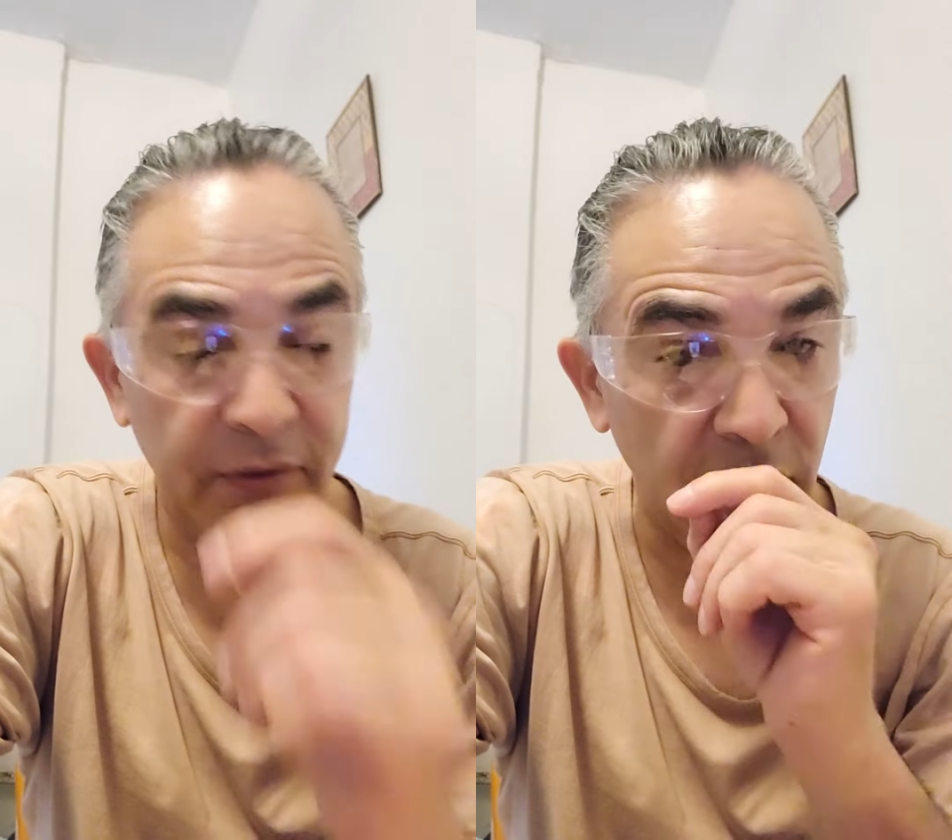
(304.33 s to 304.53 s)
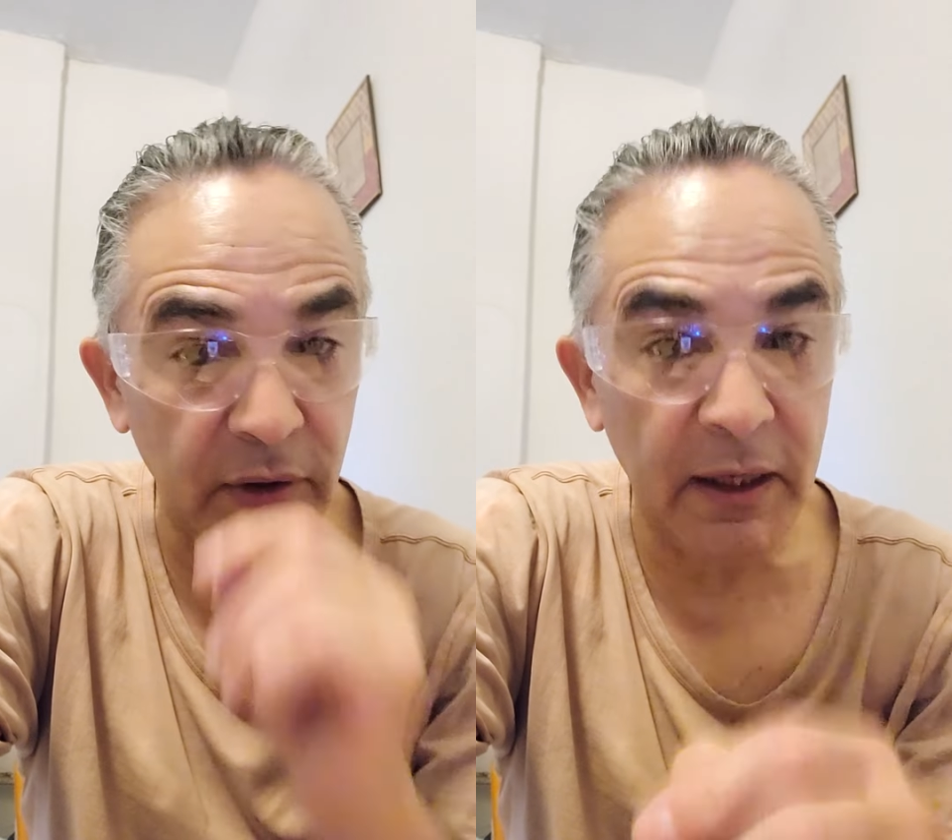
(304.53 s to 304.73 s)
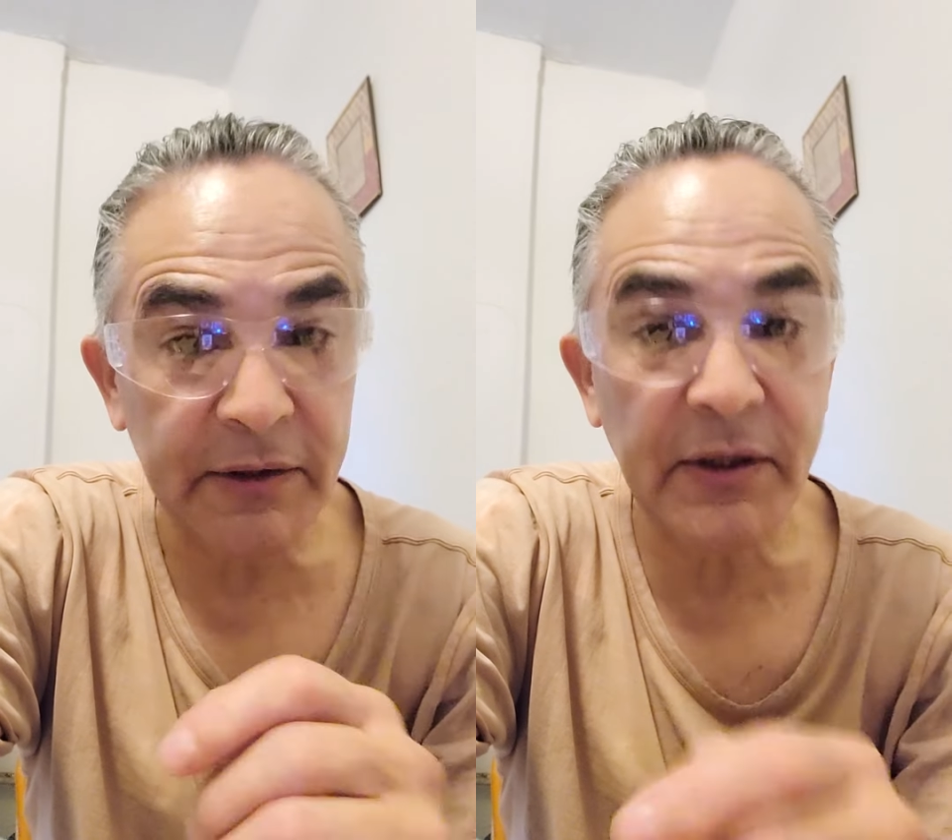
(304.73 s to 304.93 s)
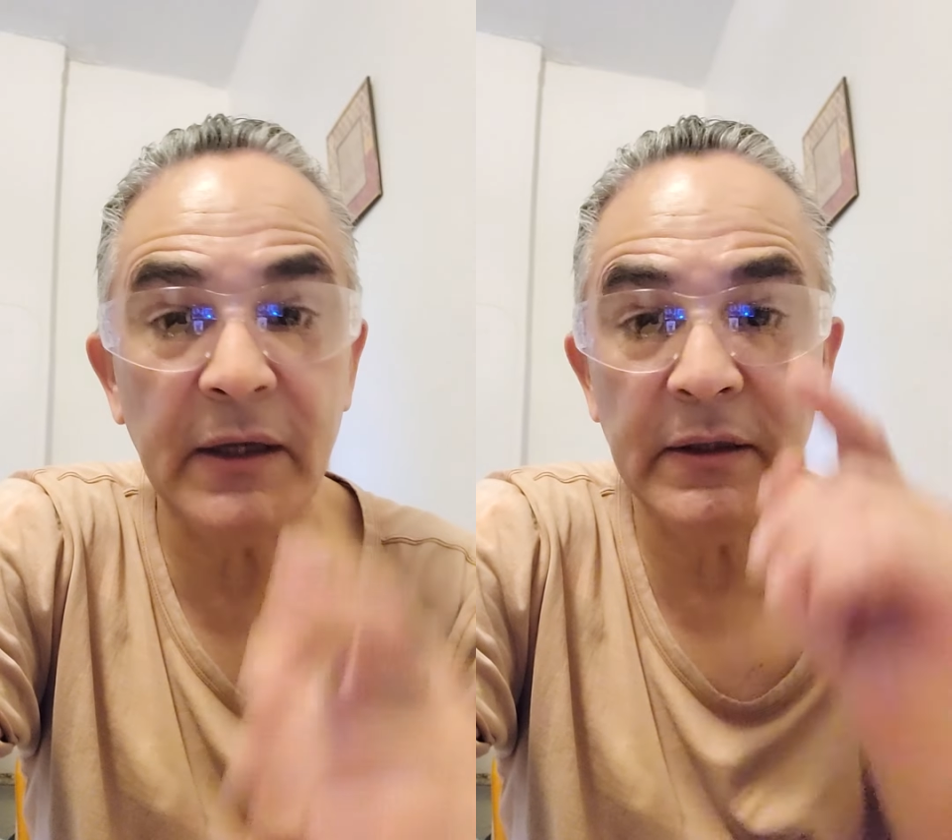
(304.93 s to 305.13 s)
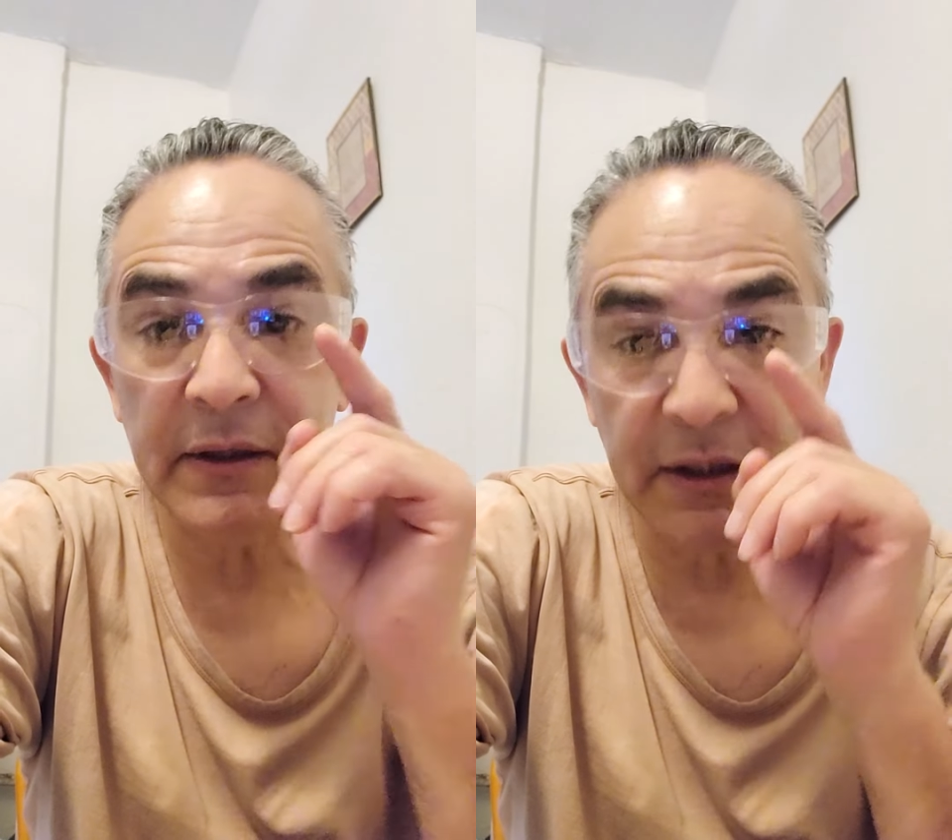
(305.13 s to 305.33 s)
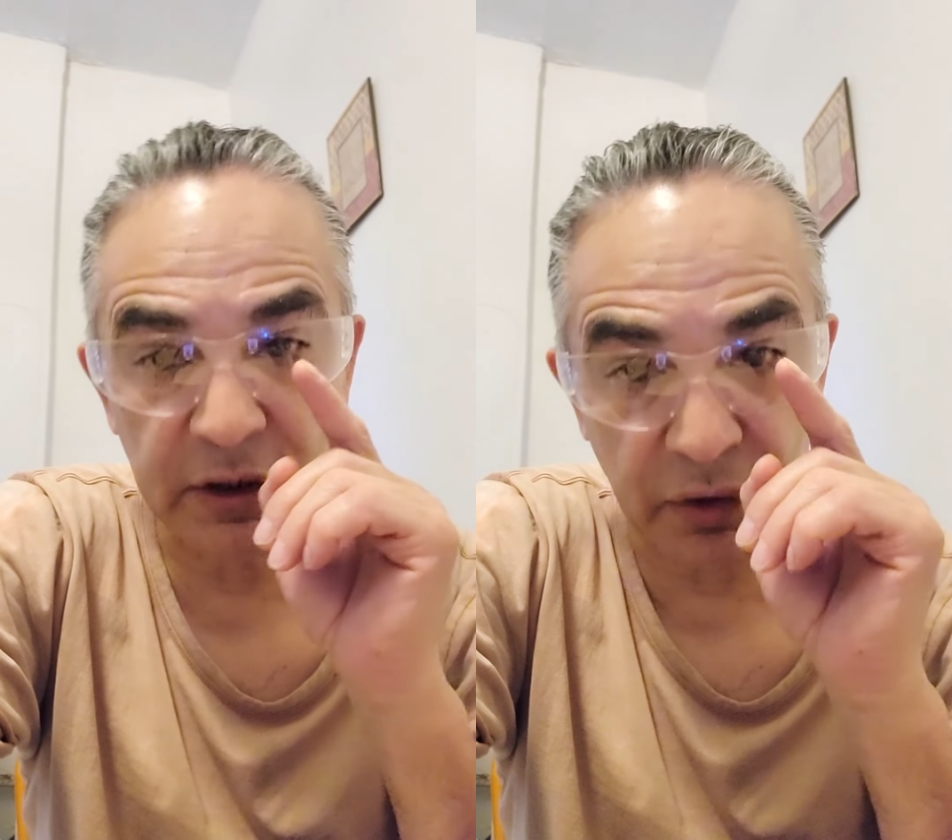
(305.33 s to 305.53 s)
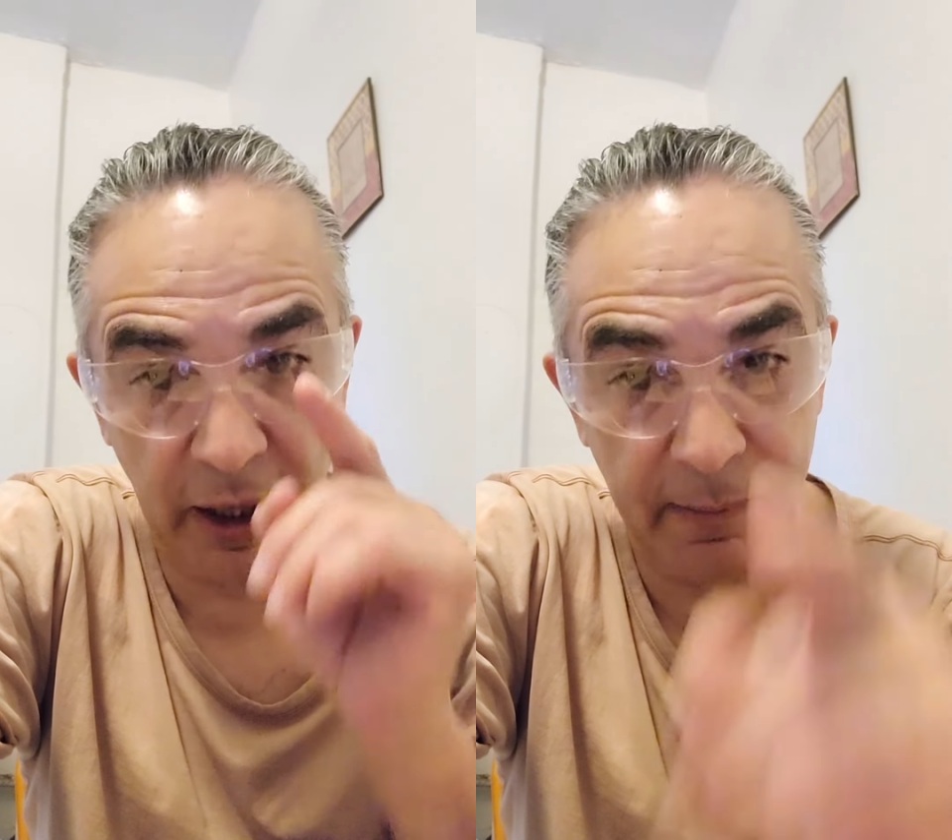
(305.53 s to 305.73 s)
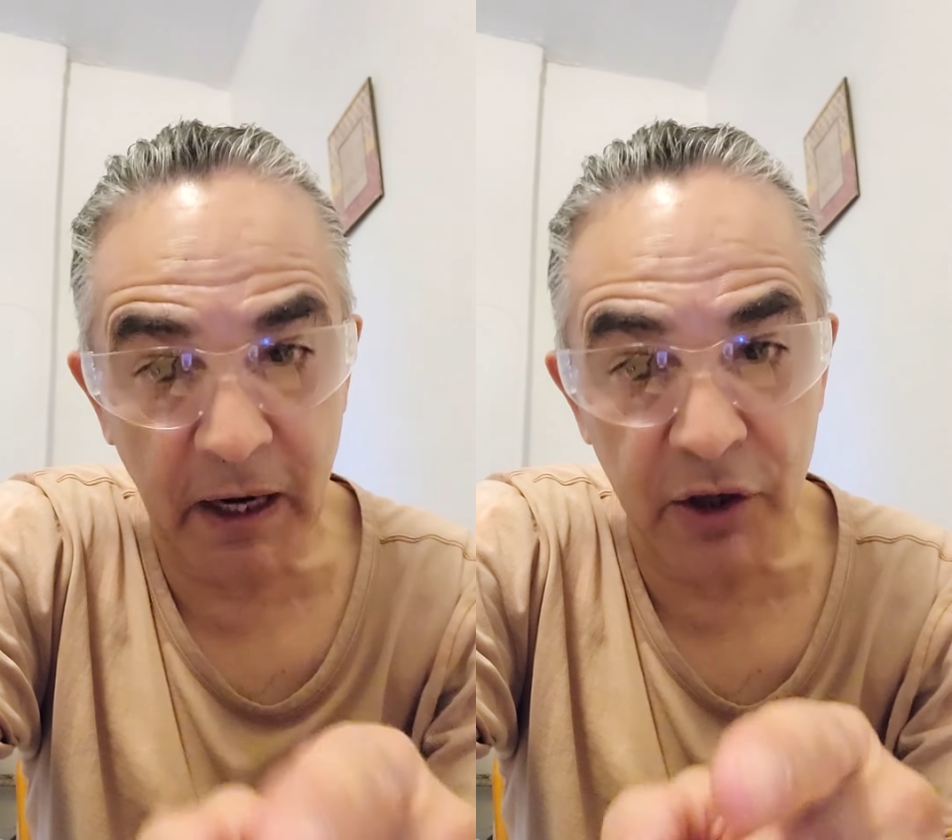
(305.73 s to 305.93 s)
If you don't listen, it's
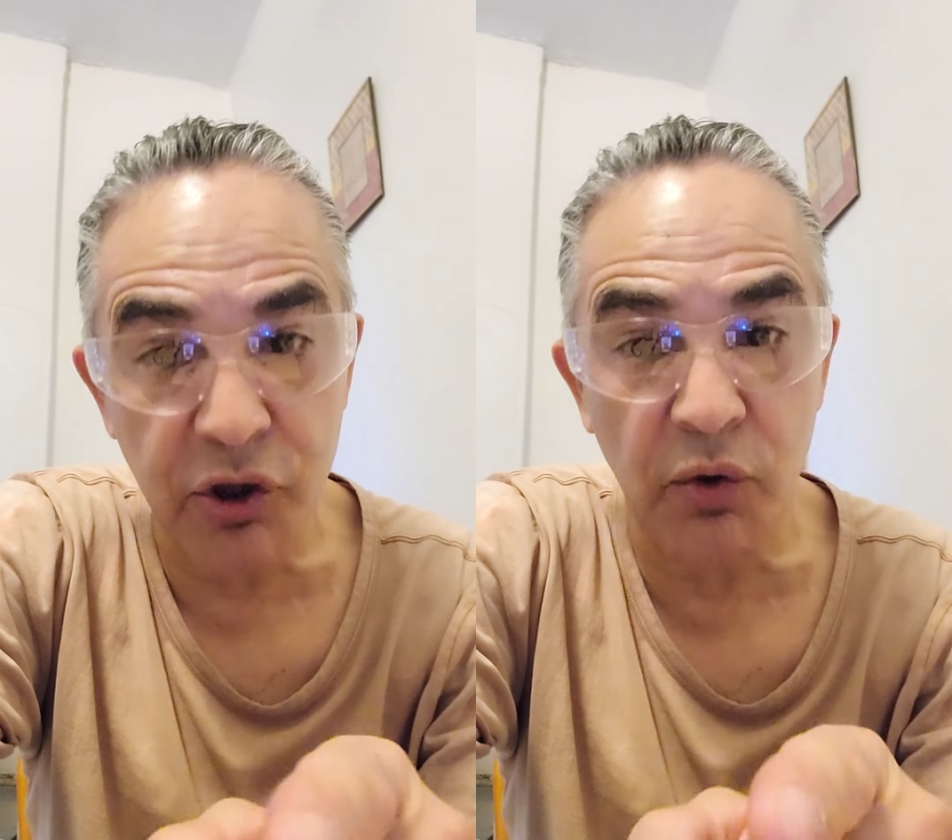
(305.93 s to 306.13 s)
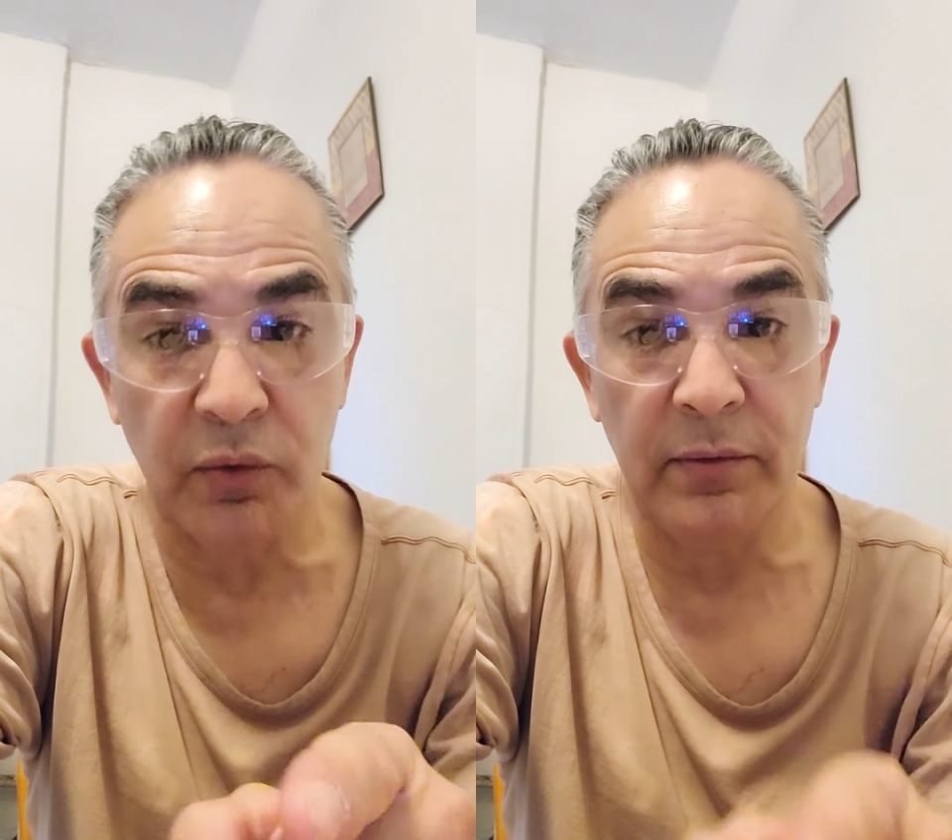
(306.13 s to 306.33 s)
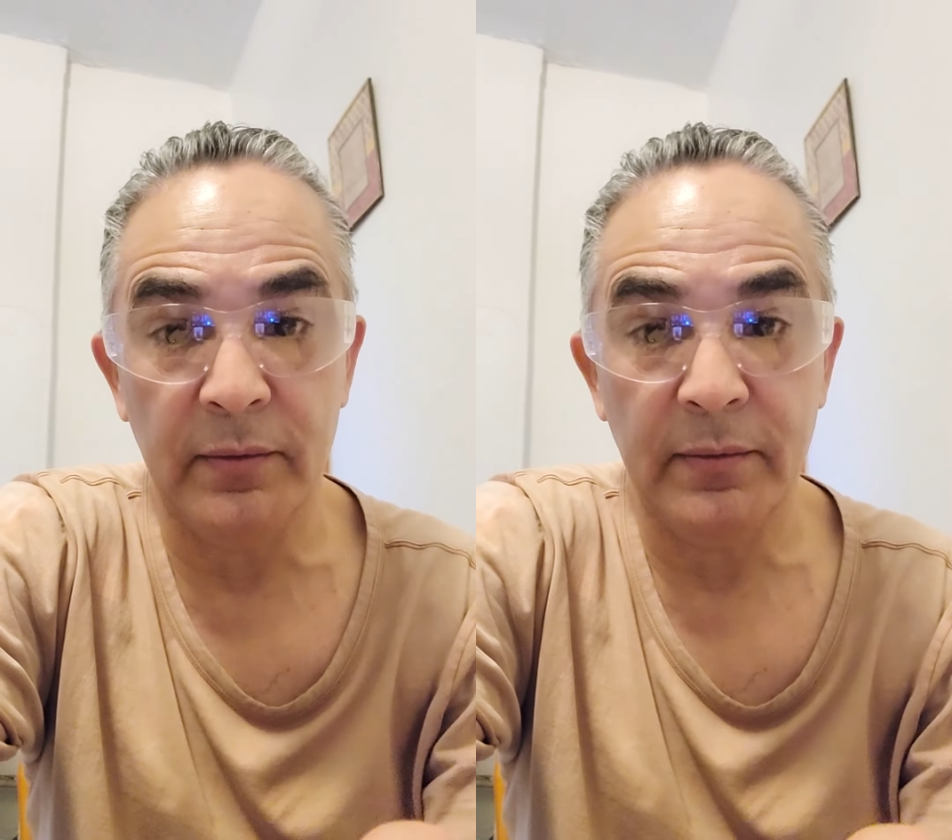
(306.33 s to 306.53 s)
going to be on you.